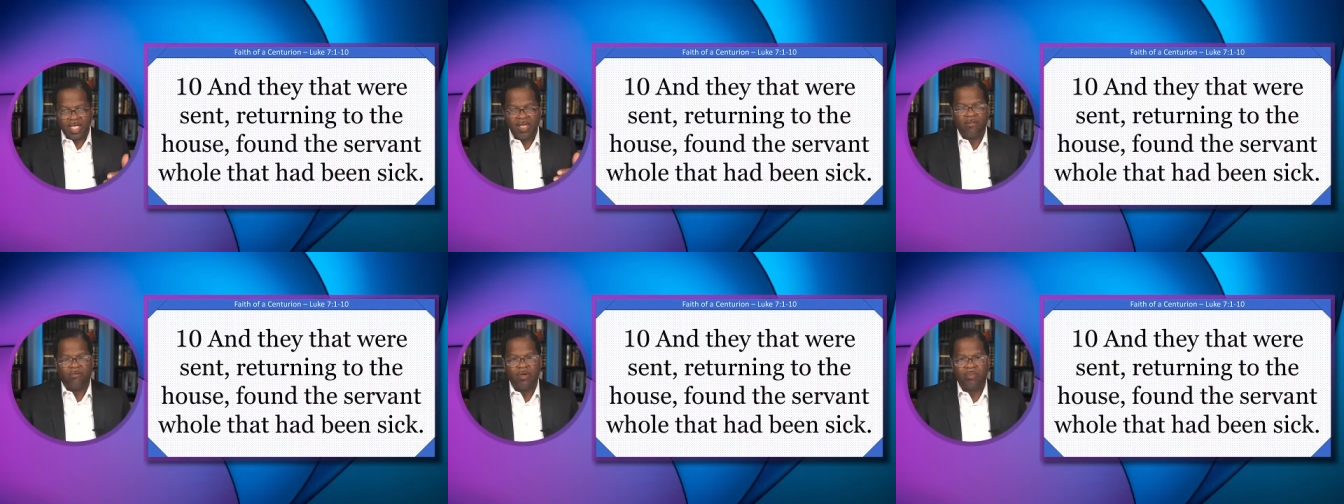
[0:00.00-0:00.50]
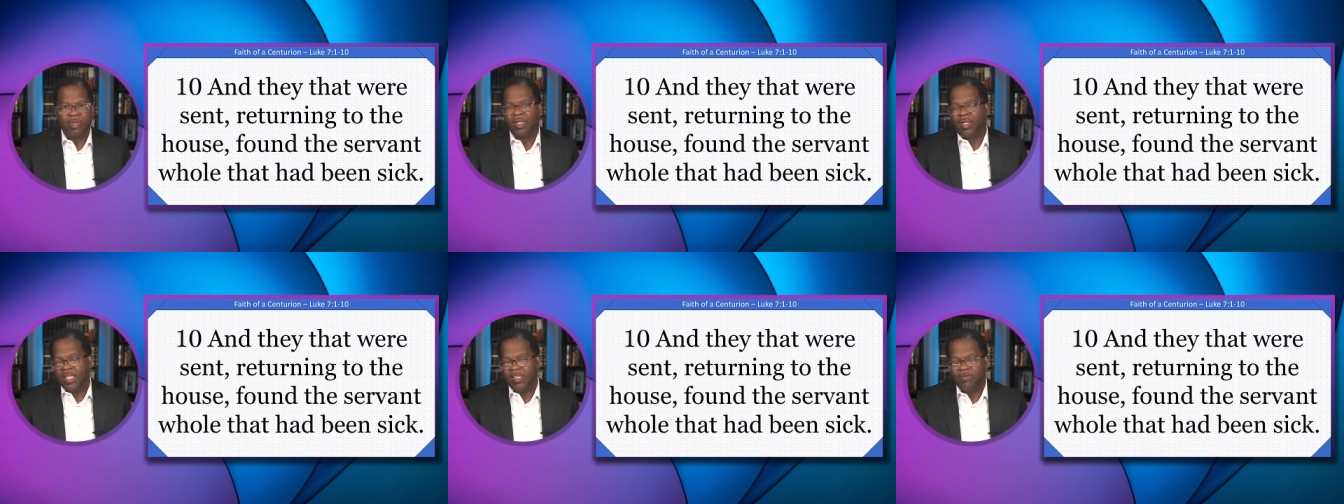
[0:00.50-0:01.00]
that every
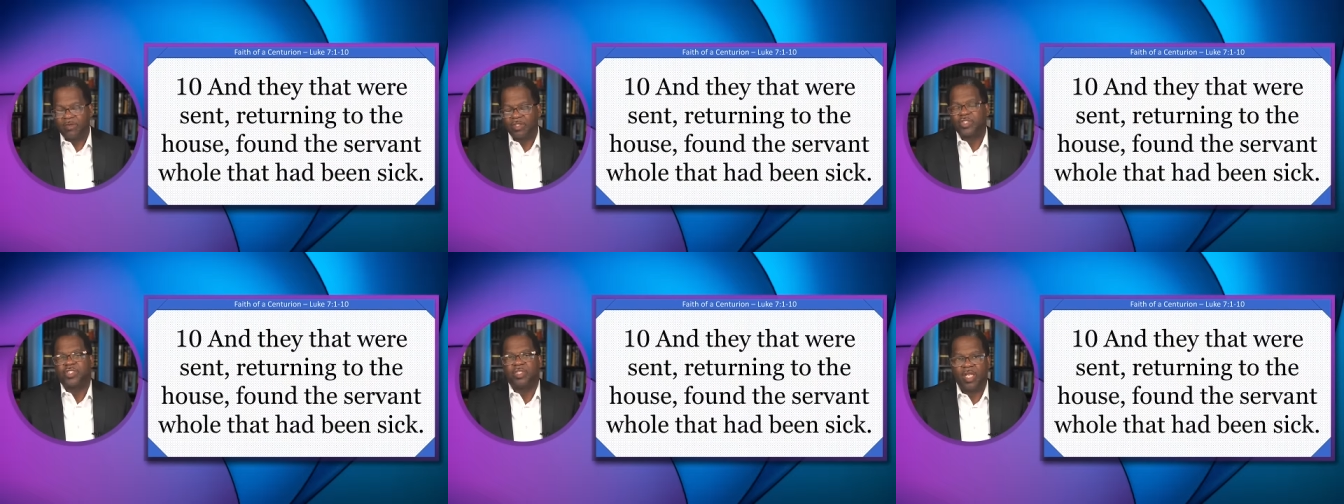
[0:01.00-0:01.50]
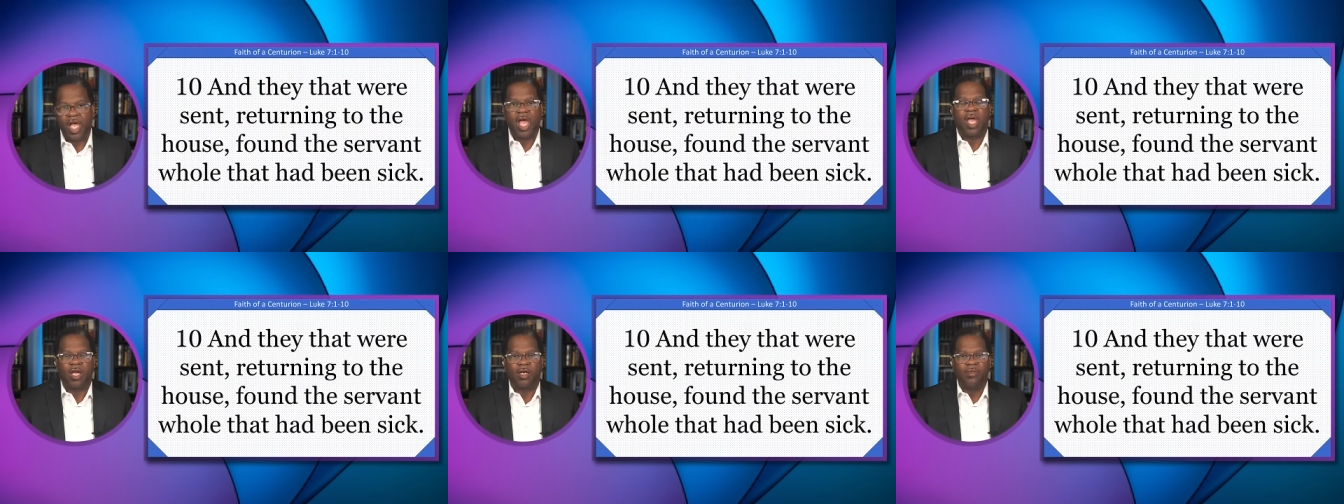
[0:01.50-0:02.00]
believer should
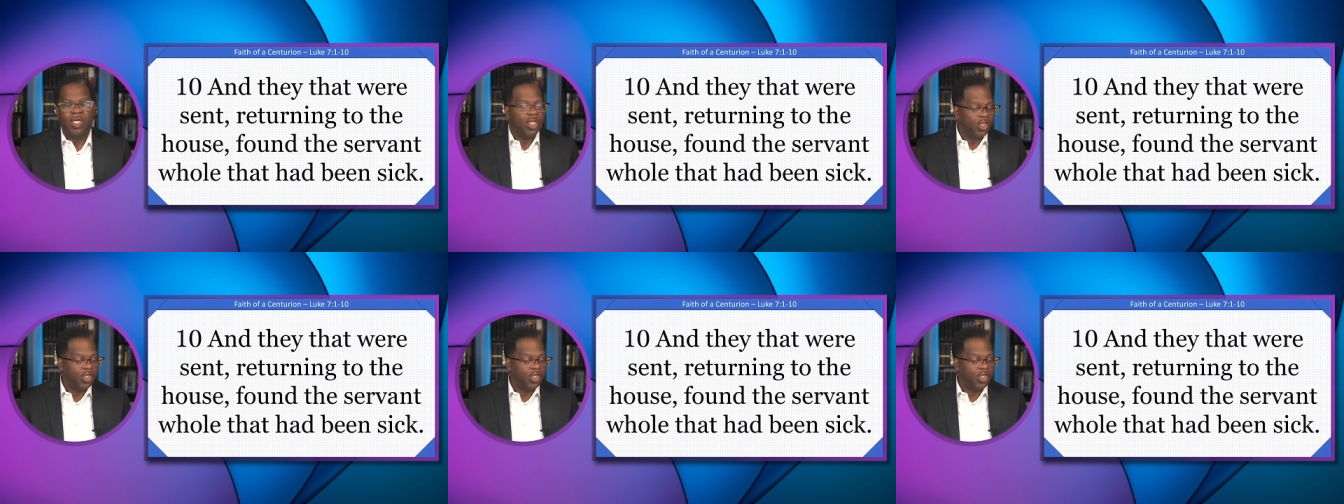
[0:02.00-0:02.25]
have.